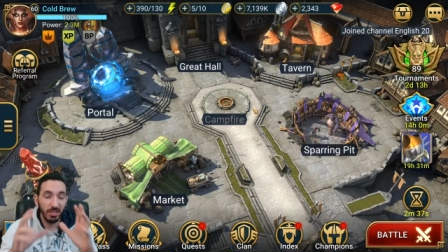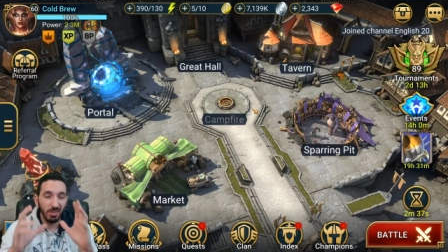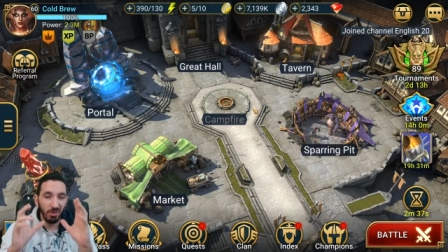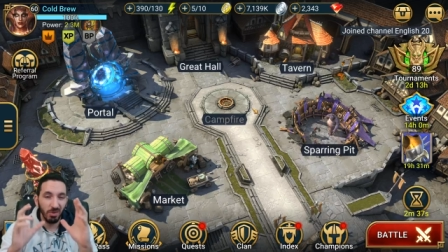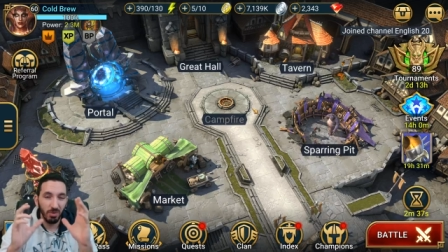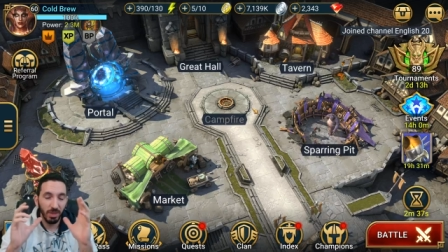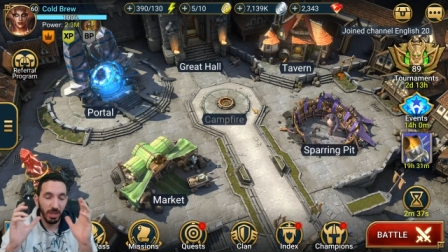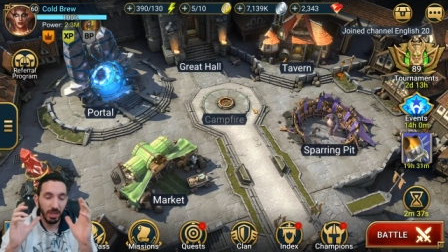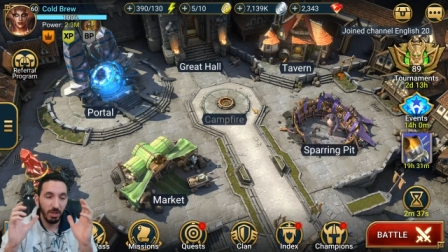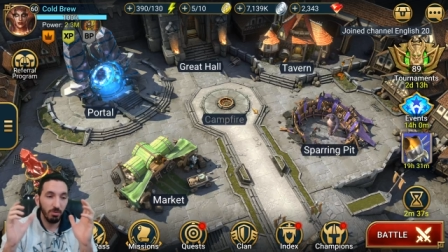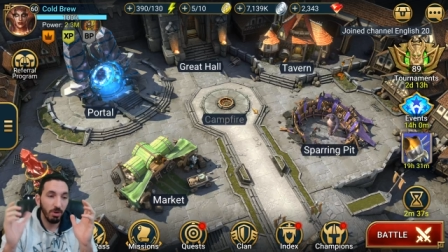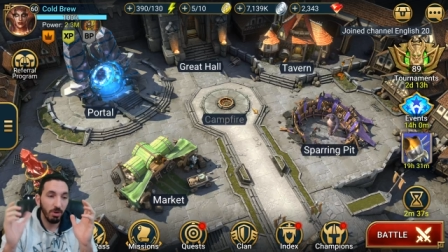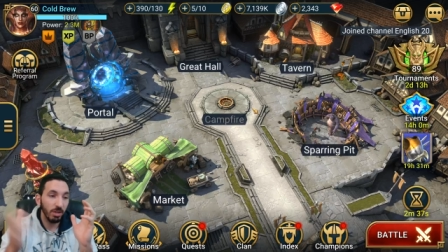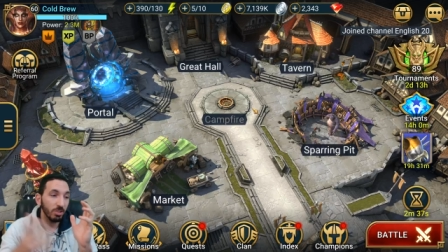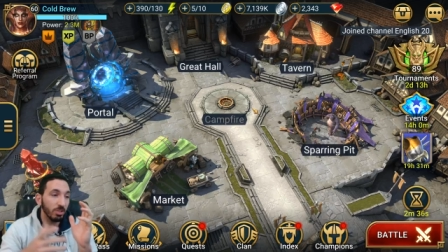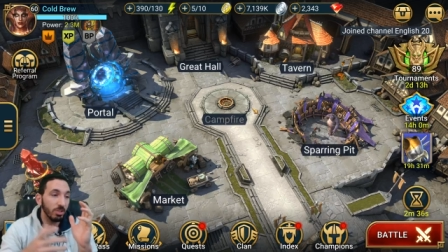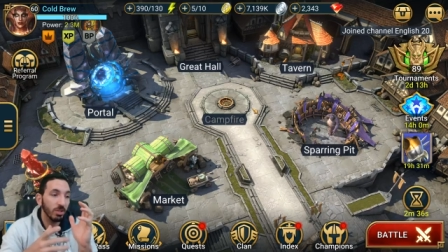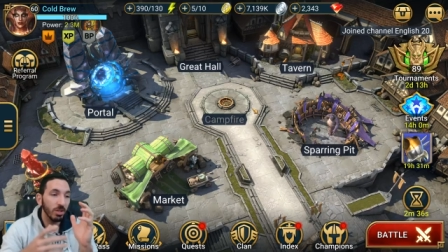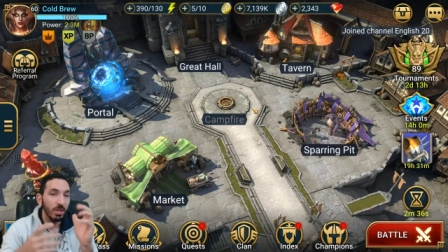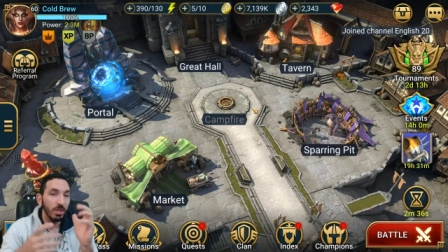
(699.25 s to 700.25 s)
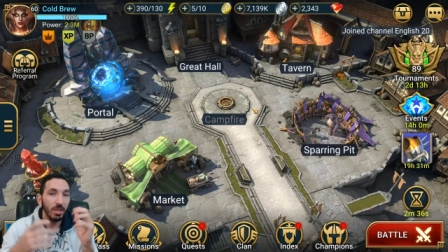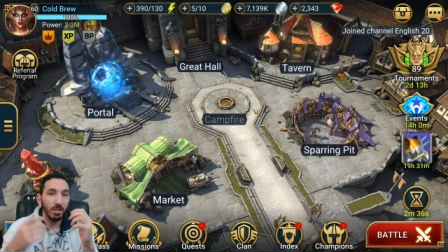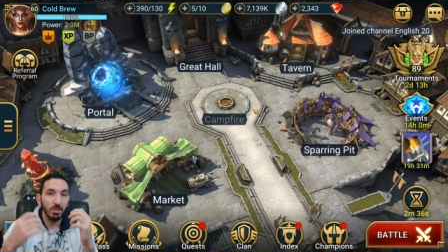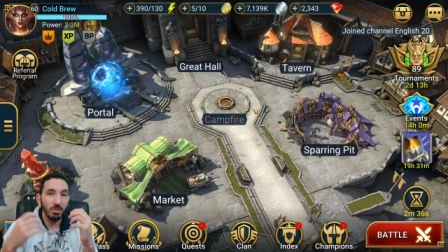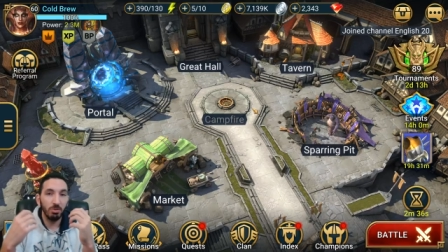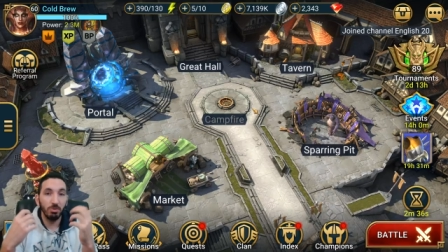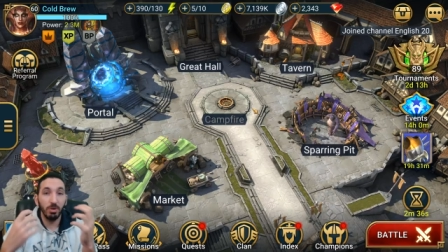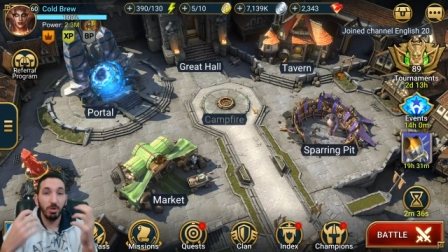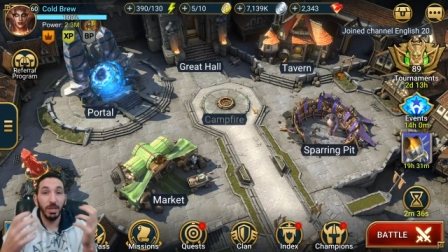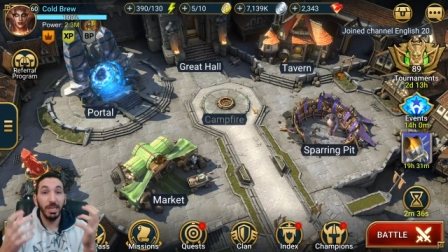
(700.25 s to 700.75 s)
So they rushed
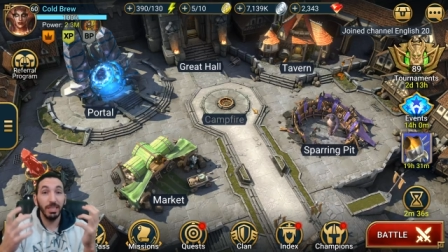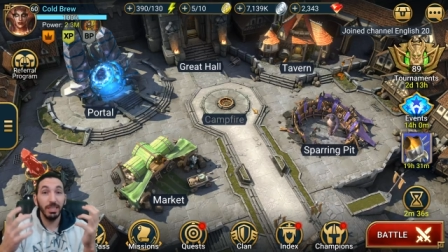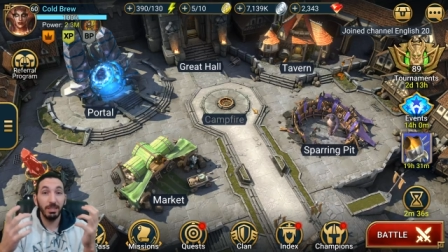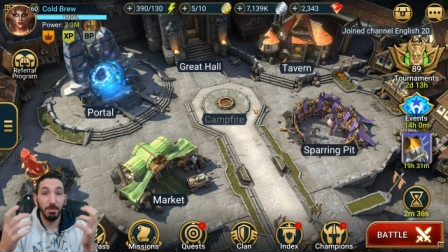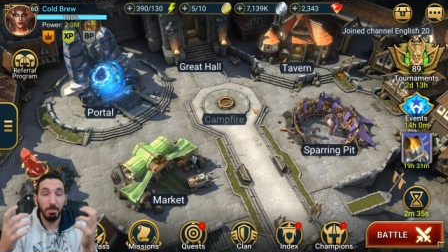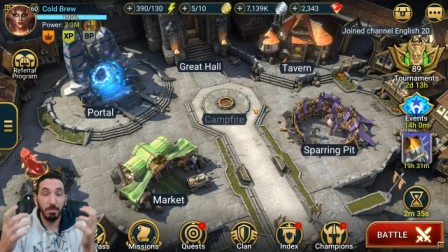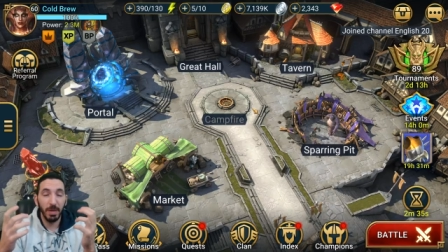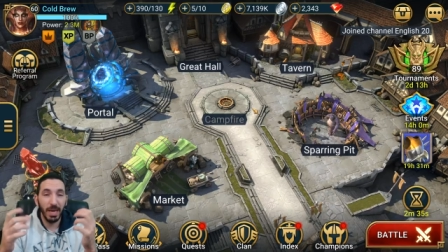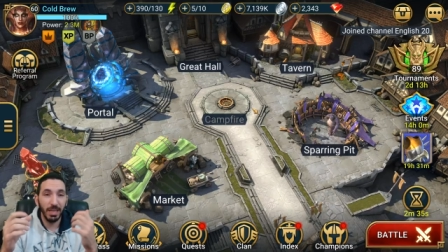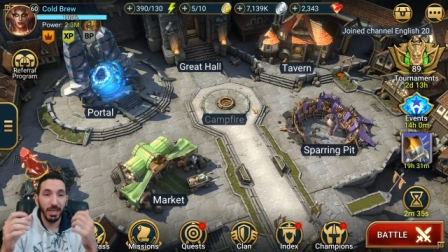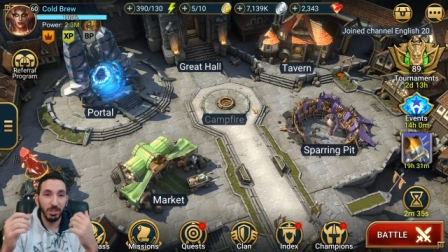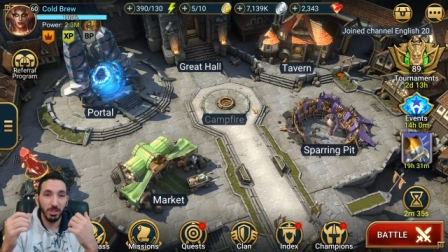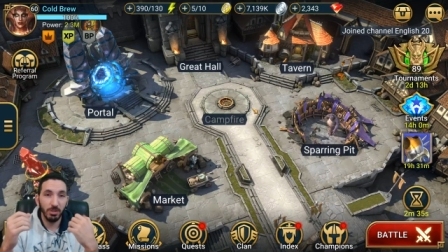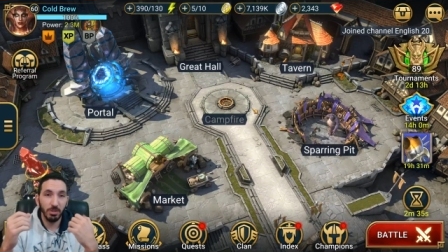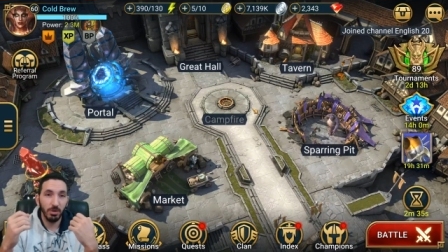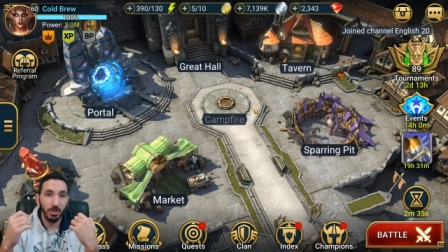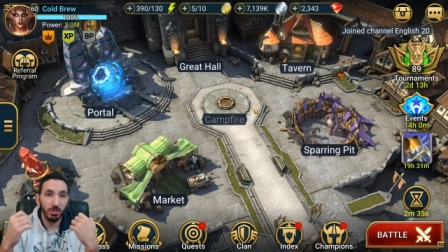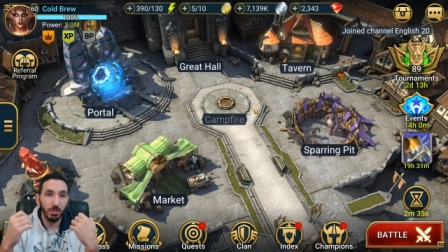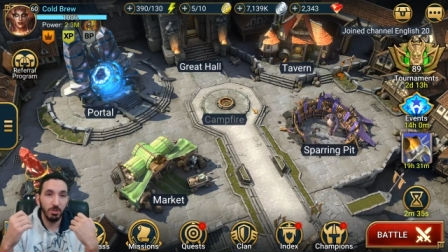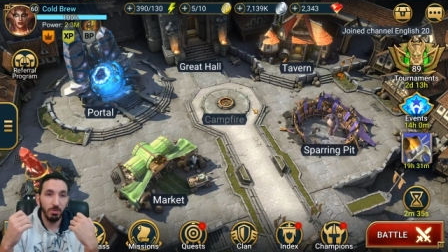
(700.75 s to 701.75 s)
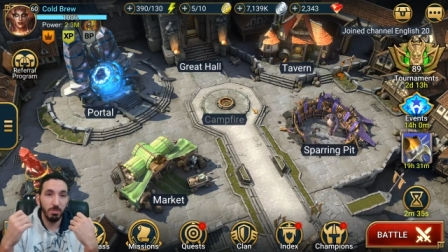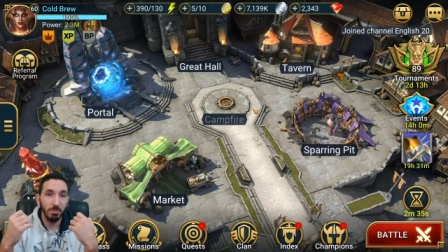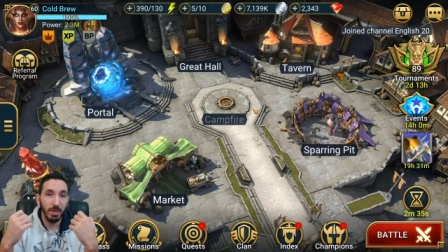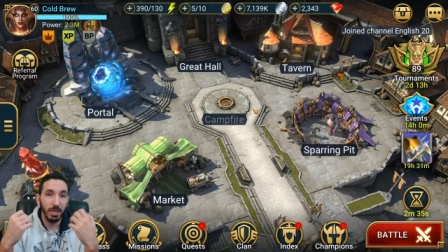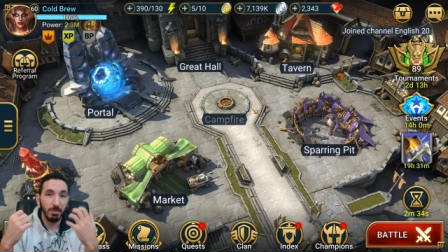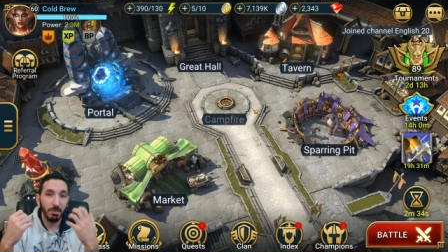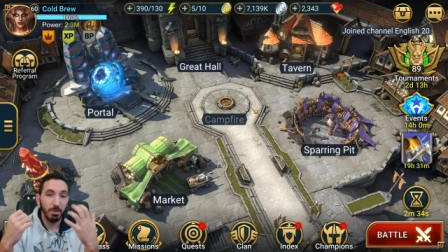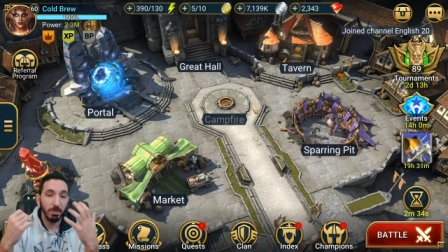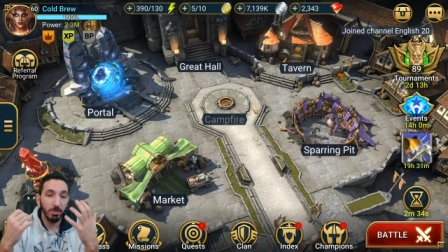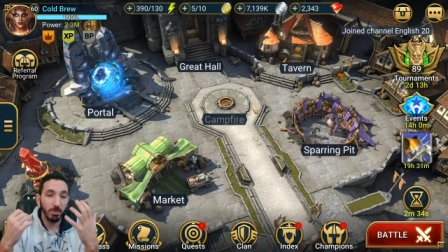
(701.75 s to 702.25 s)
to release a patch in order to
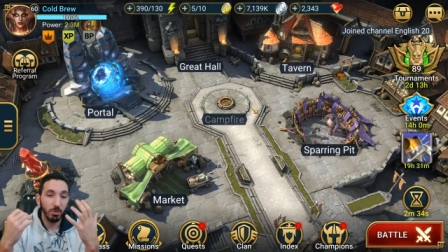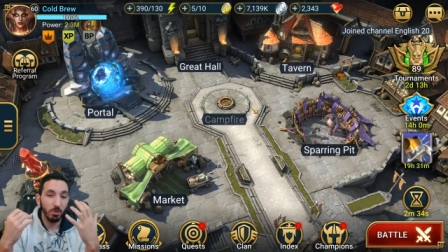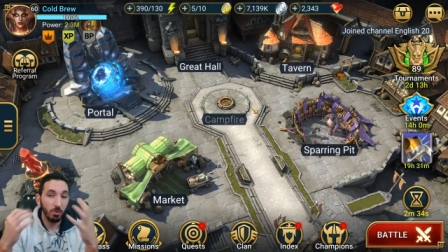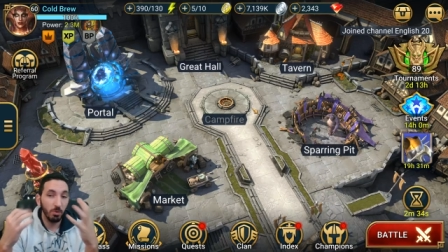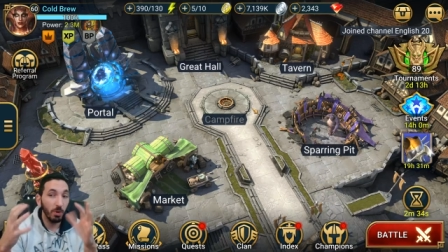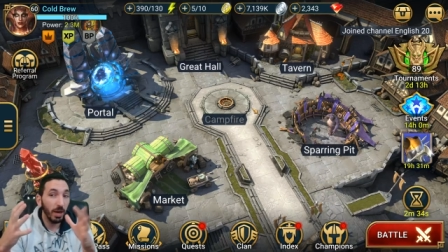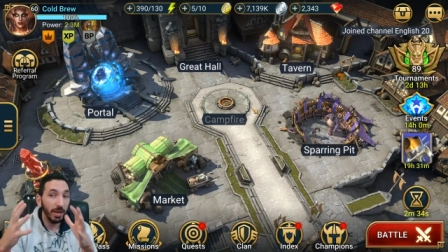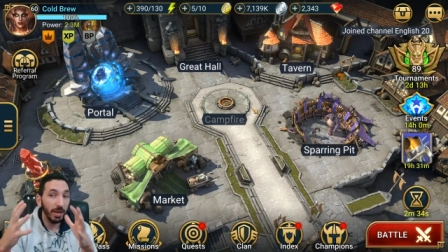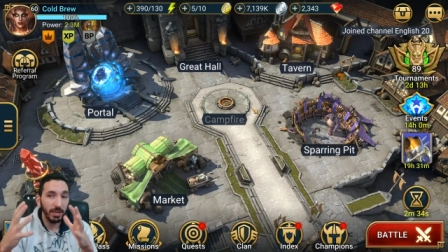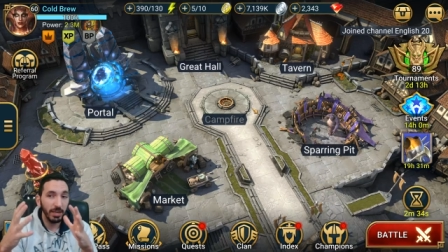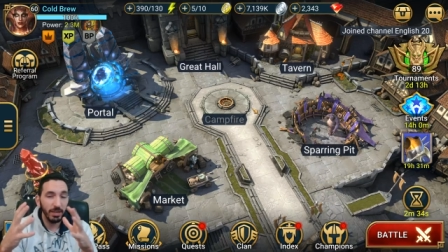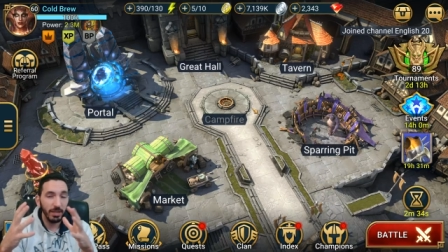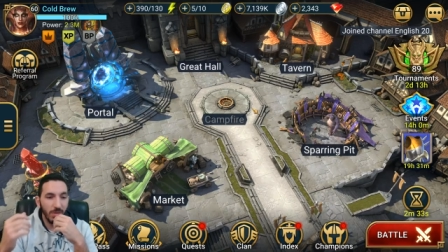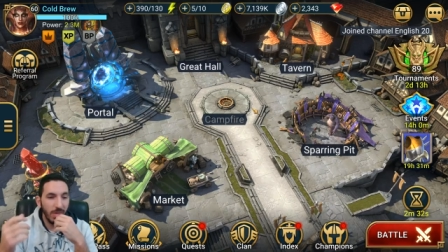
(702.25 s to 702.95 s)
make people quiet.